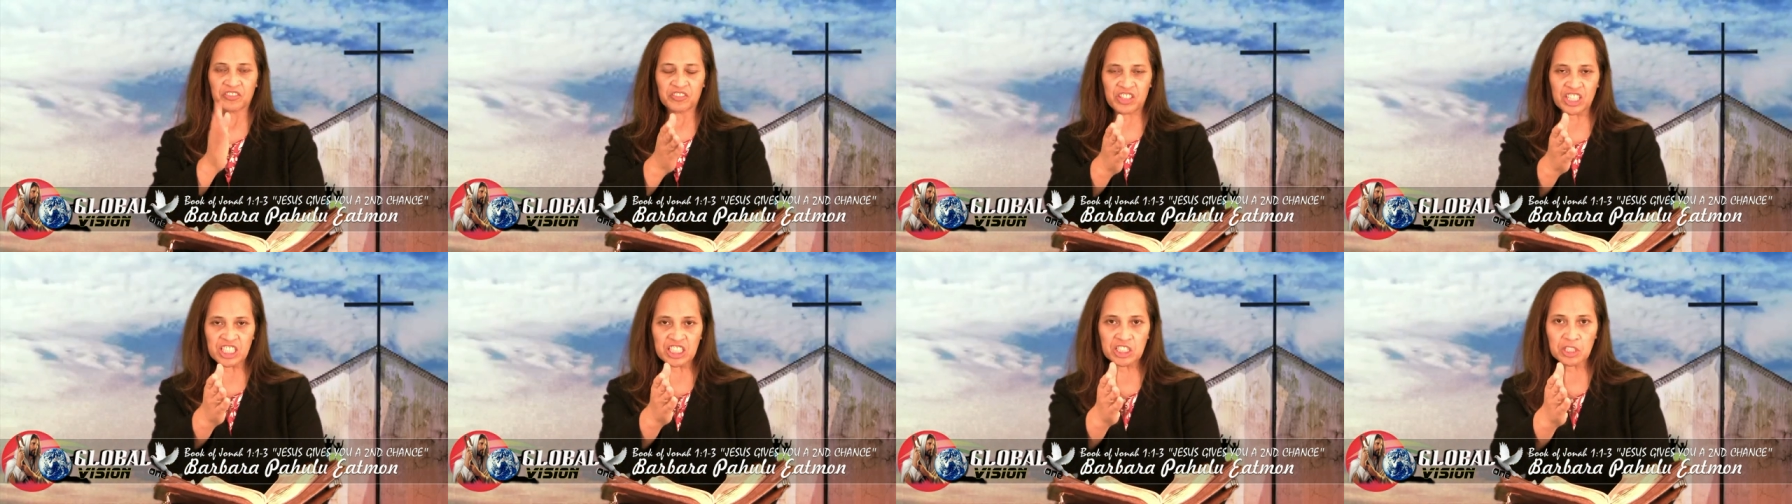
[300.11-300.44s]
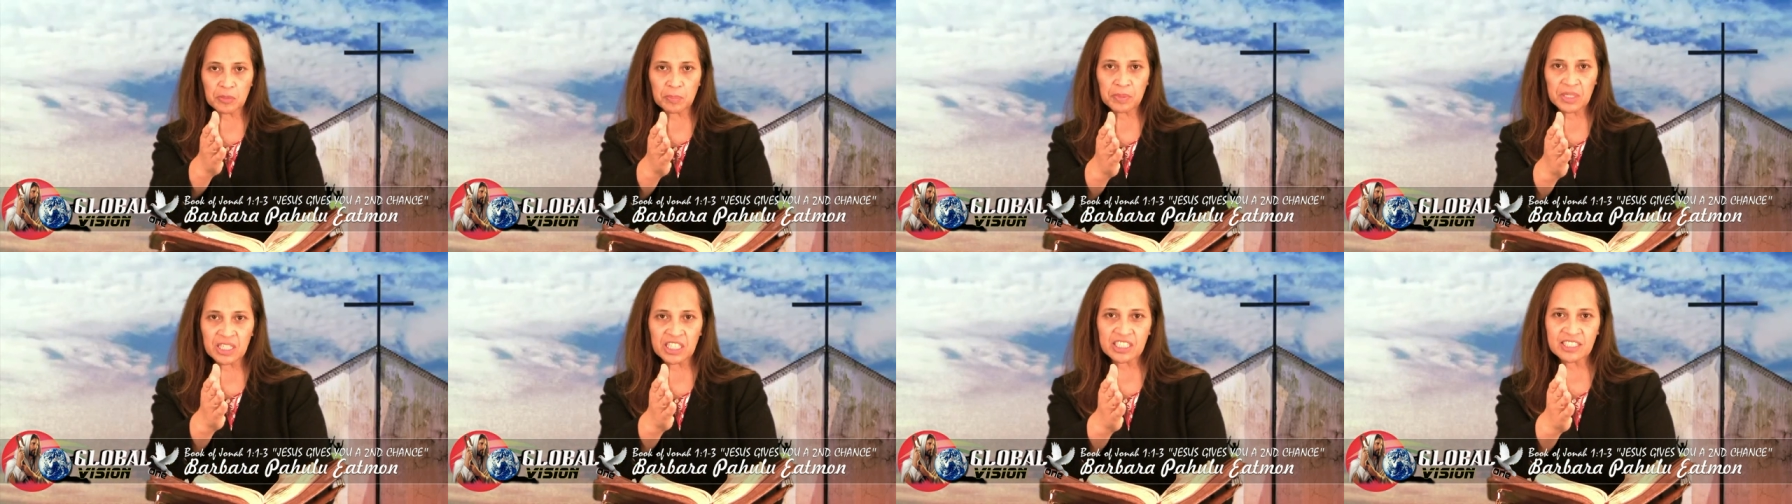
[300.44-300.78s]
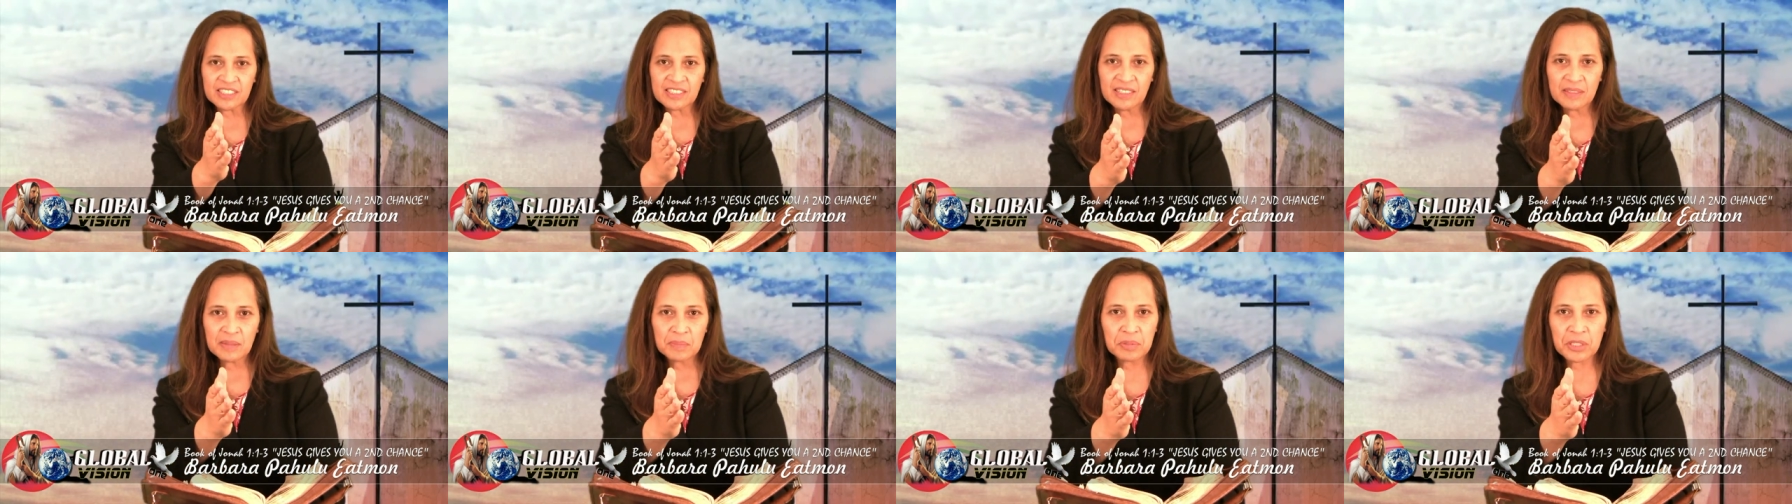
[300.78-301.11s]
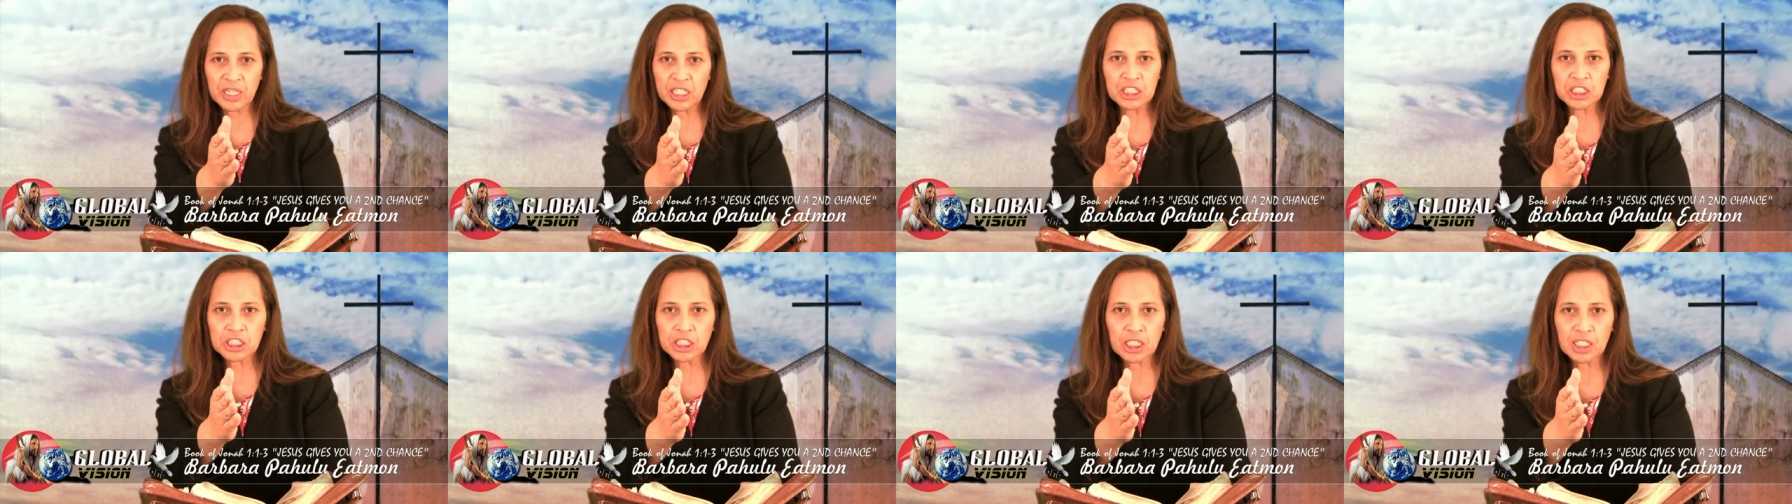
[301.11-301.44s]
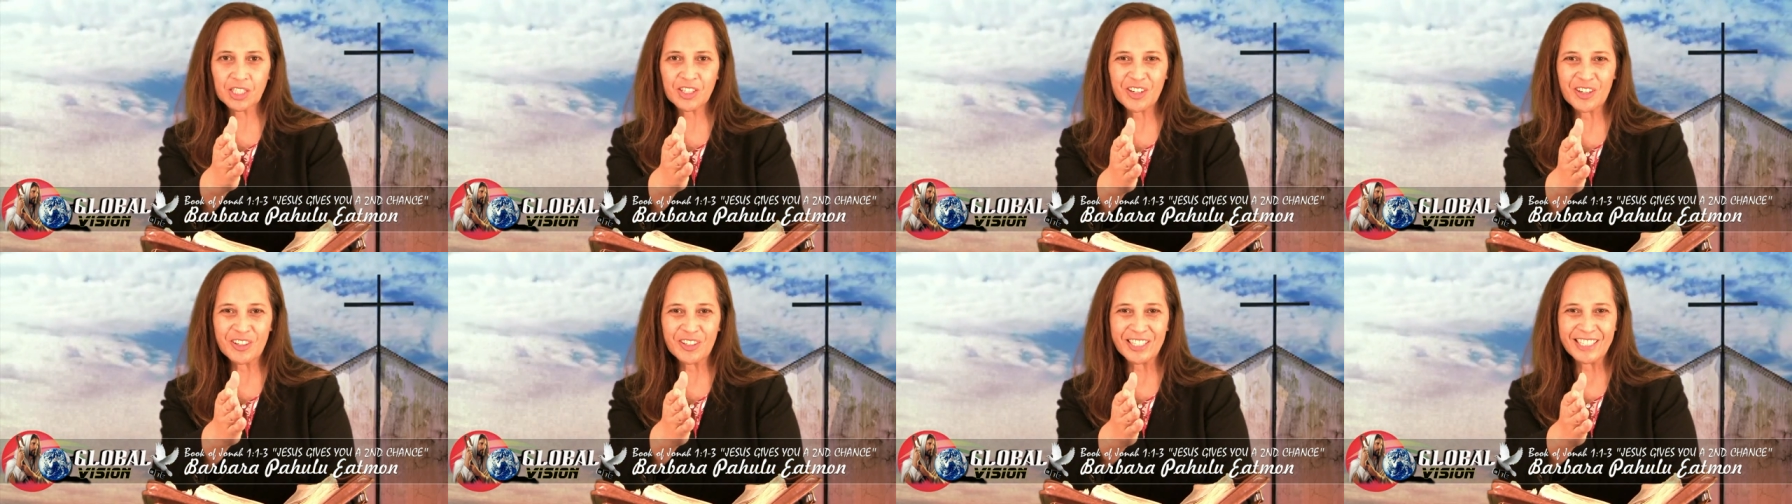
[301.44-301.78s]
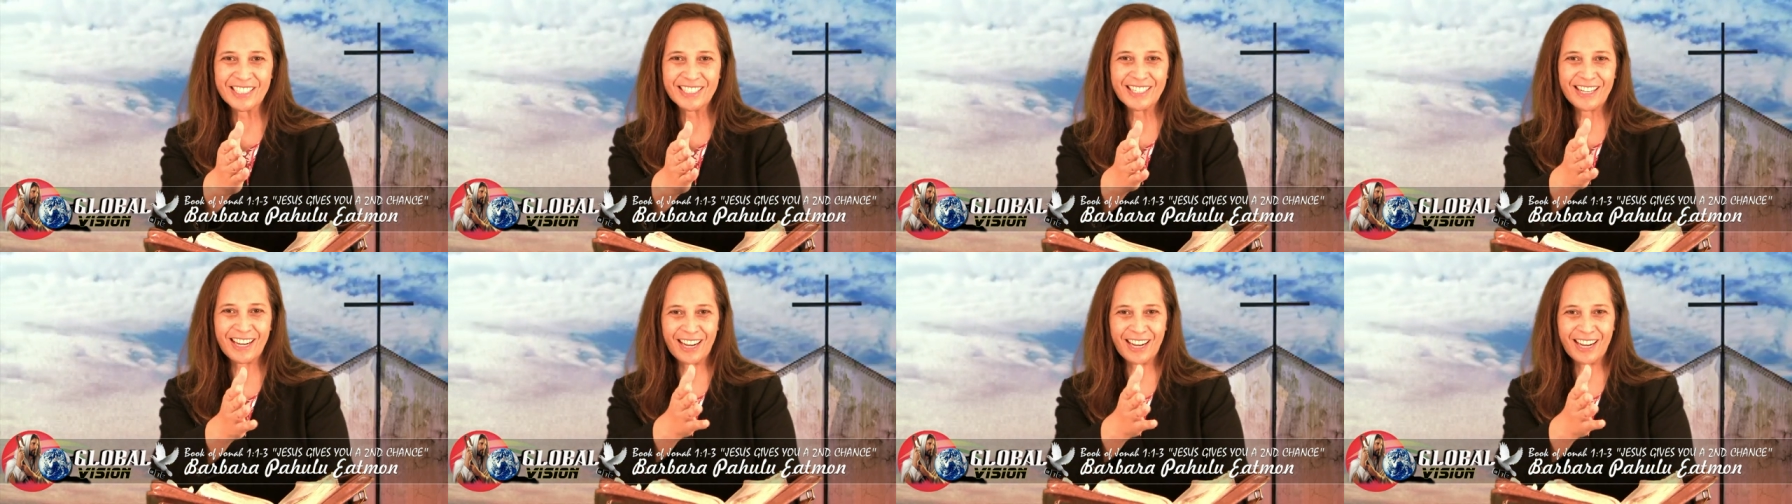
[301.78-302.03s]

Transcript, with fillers: discipline. Praise the Lord.